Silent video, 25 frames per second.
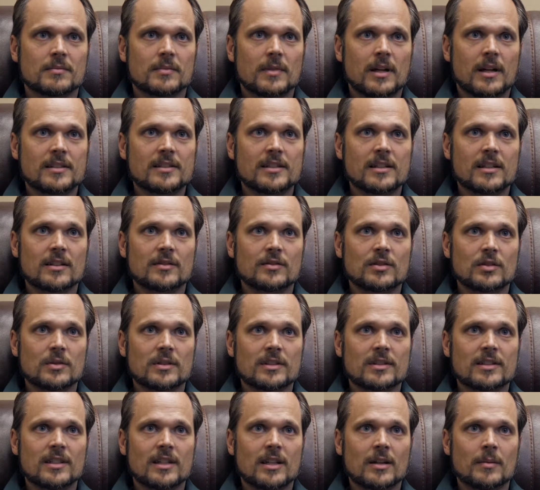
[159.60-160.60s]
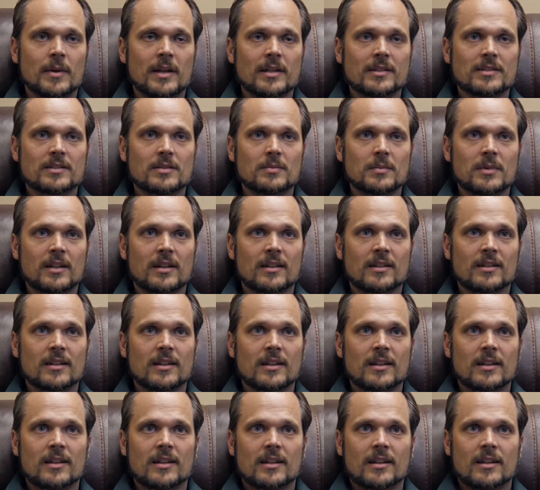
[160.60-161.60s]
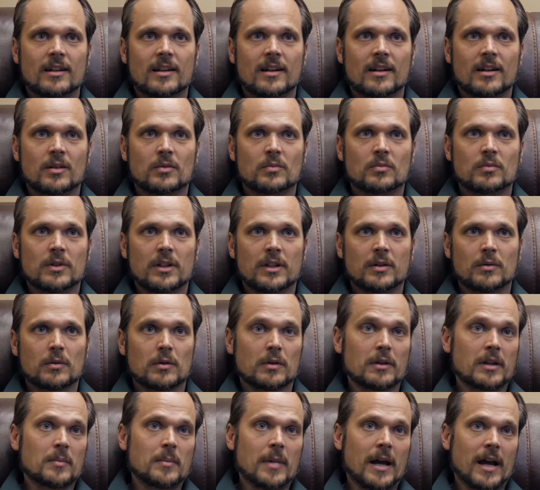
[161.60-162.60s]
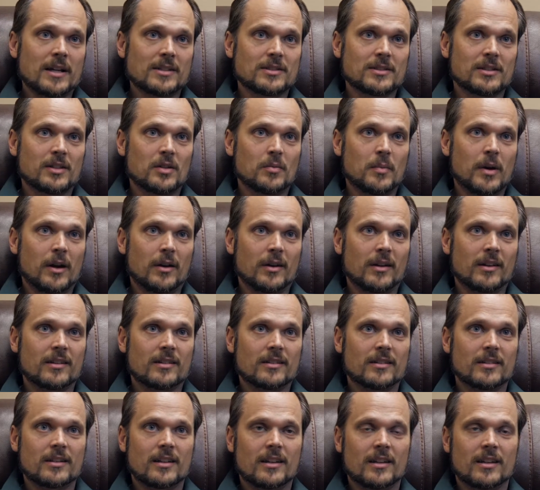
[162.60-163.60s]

idea of doing TMS to me, and really, really passionate about it.